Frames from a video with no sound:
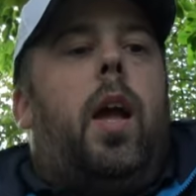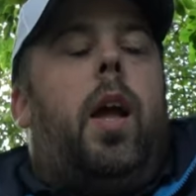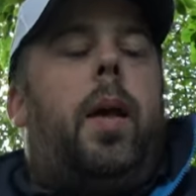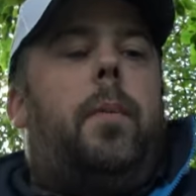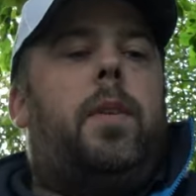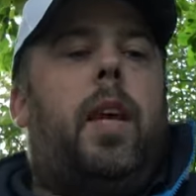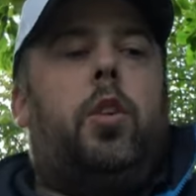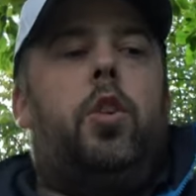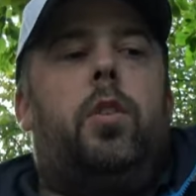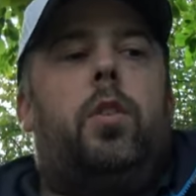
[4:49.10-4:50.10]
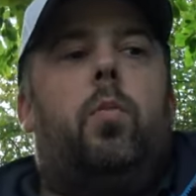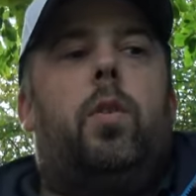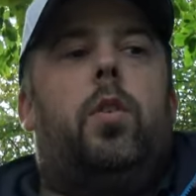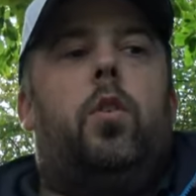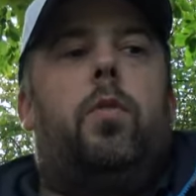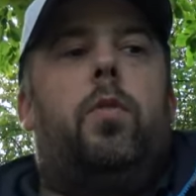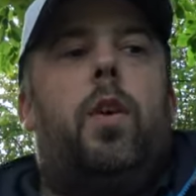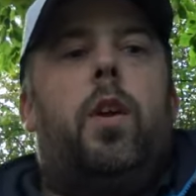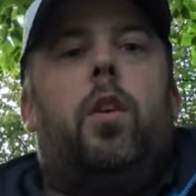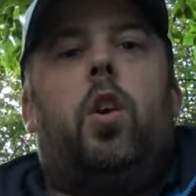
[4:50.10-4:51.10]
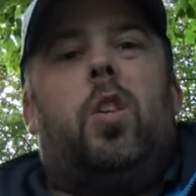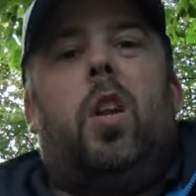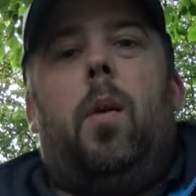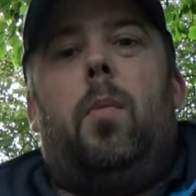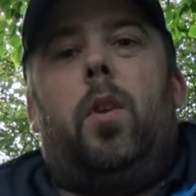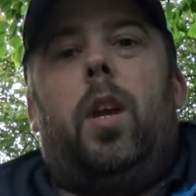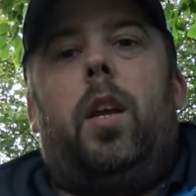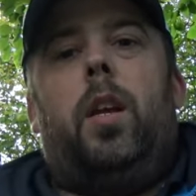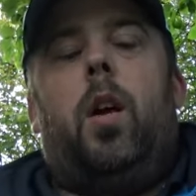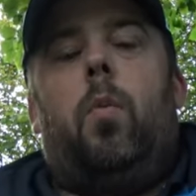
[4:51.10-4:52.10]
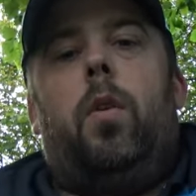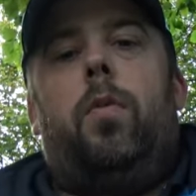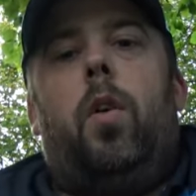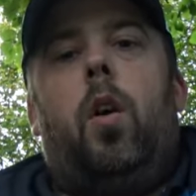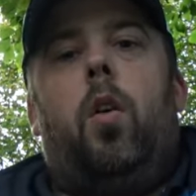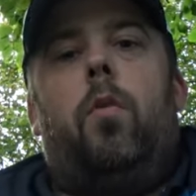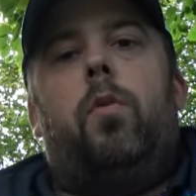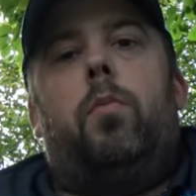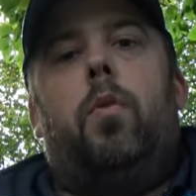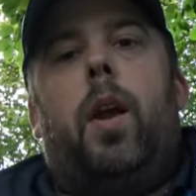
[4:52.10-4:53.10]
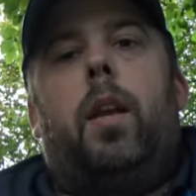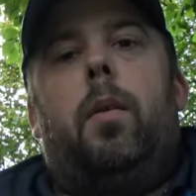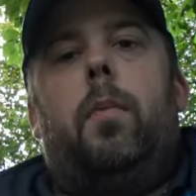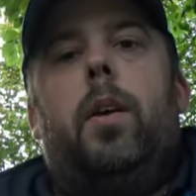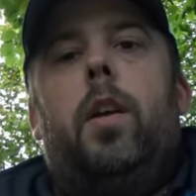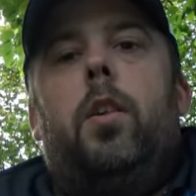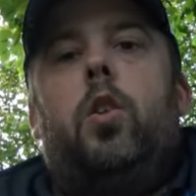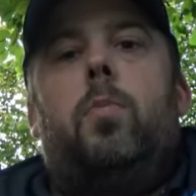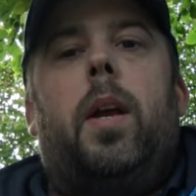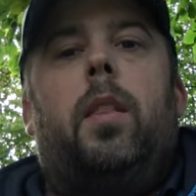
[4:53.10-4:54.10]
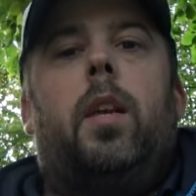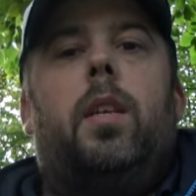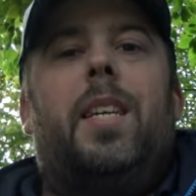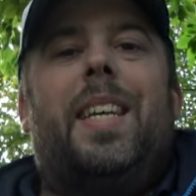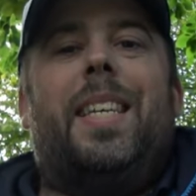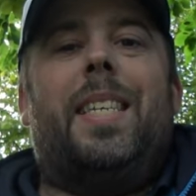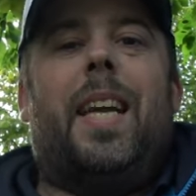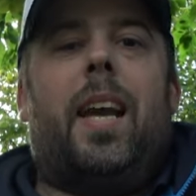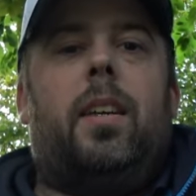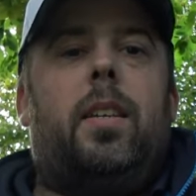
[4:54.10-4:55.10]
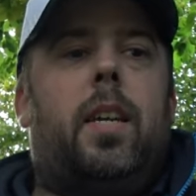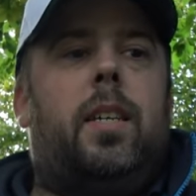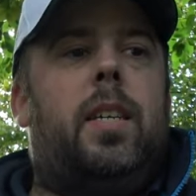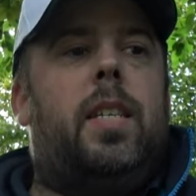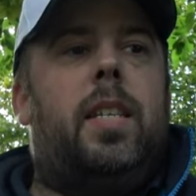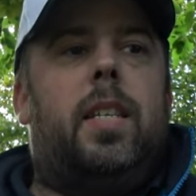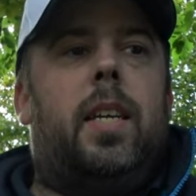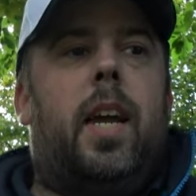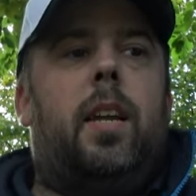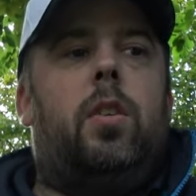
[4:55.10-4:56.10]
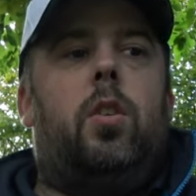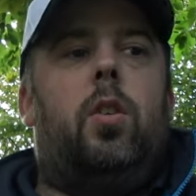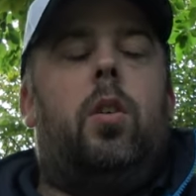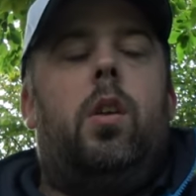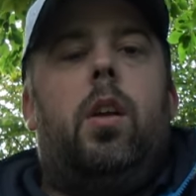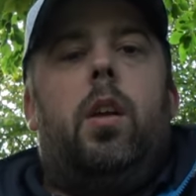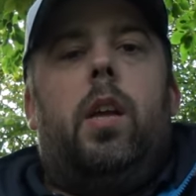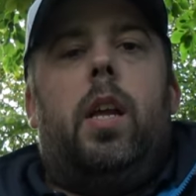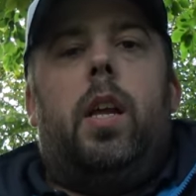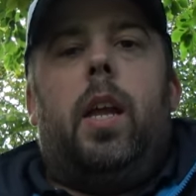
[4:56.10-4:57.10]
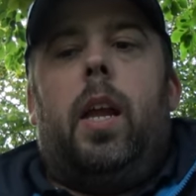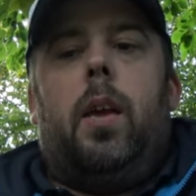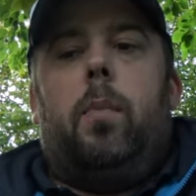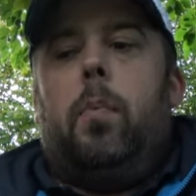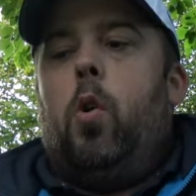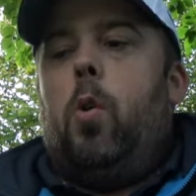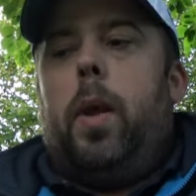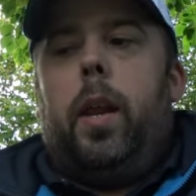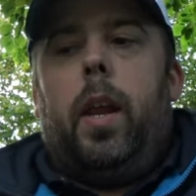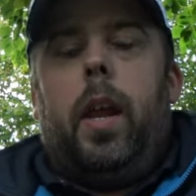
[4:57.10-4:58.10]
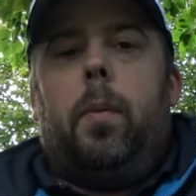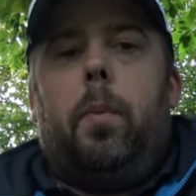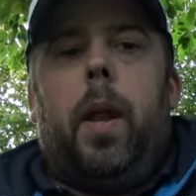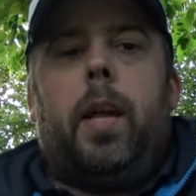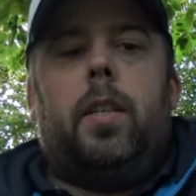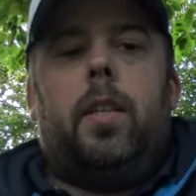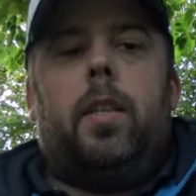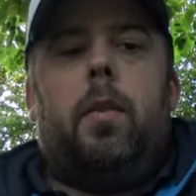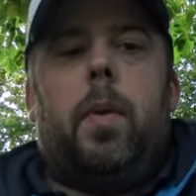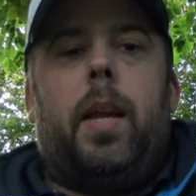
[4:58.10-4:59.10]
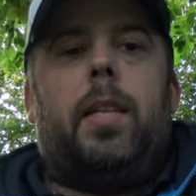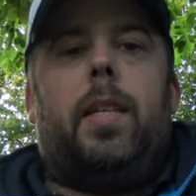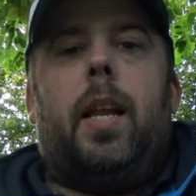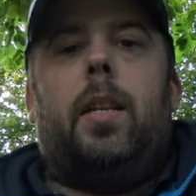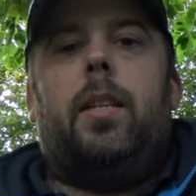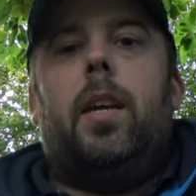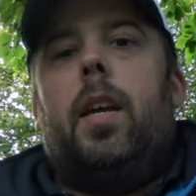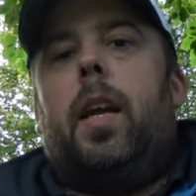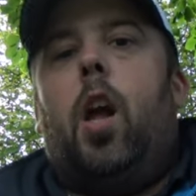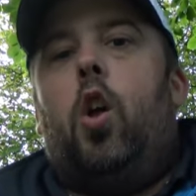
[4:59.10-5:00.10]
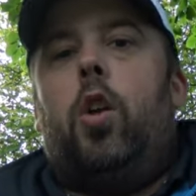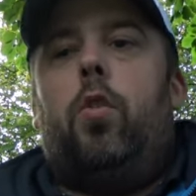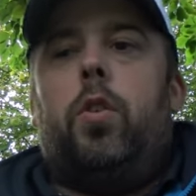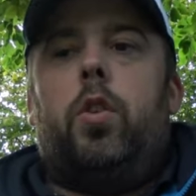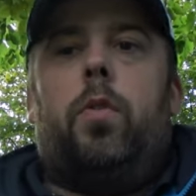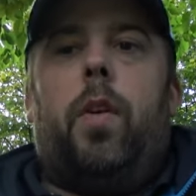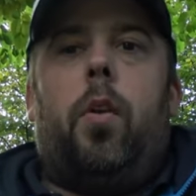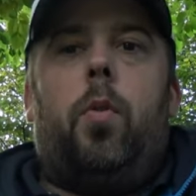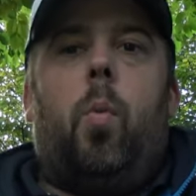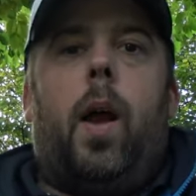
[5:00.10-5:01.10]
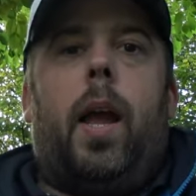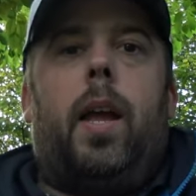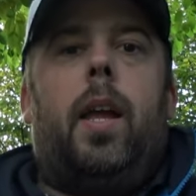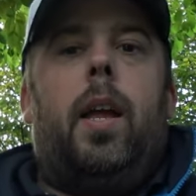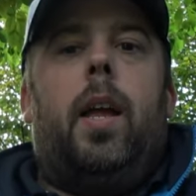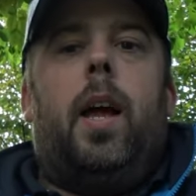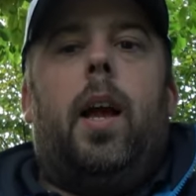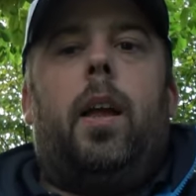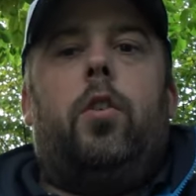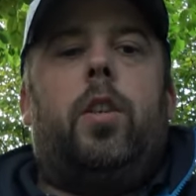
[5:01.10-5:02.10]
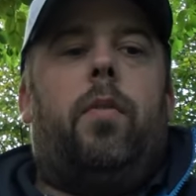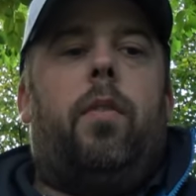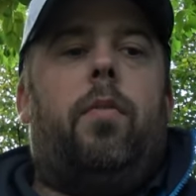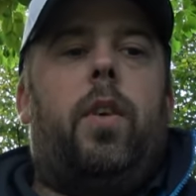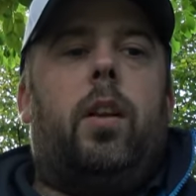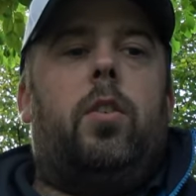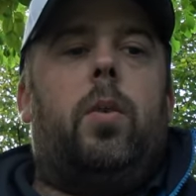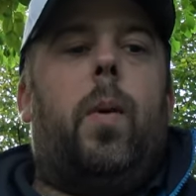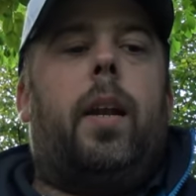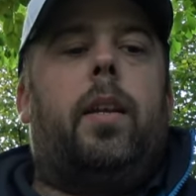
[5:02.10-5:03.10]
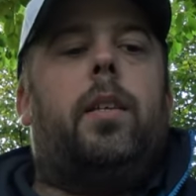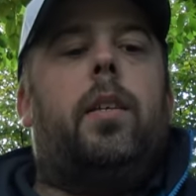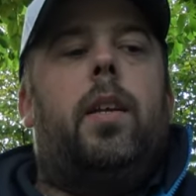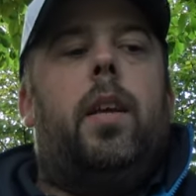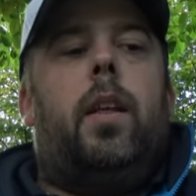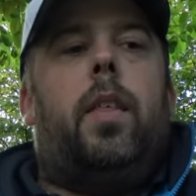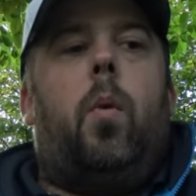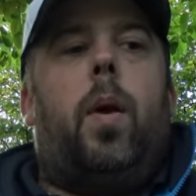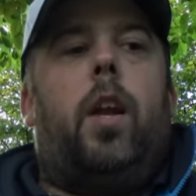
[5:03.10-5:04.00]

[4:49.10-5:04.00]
sections and with stuff, it costs a lot of money, you don't want to fall over and break them. Just make things easy access, easy to get to, put them in places that make sense, get all your other stuff out of the way and just have everything else to hand. That